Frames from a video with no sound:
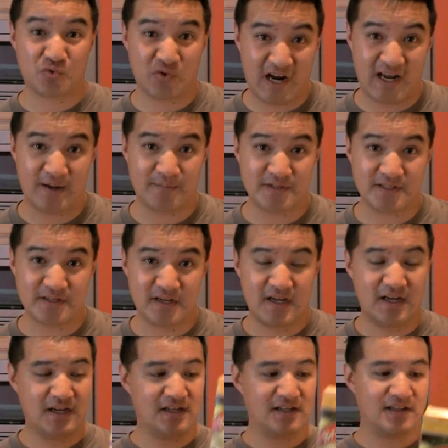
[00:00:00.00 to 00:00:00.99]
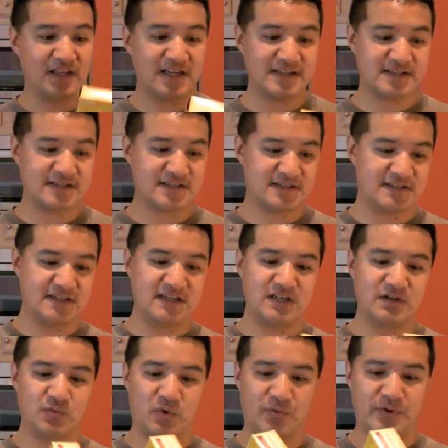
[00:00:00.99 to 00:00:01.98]
grams. Let's
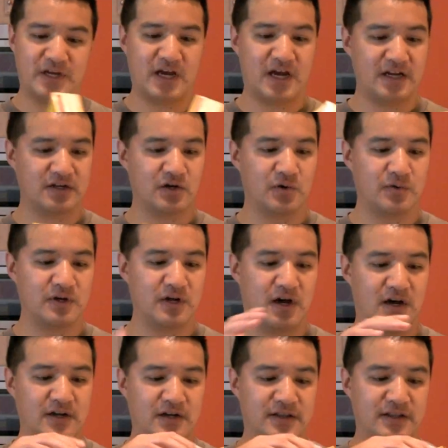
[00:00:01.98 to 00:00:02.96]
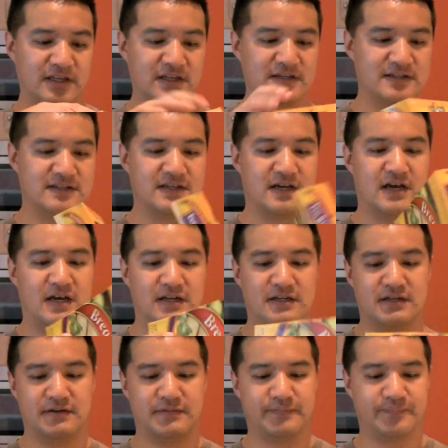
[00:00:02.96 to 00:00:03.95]
see what we got going on the inside.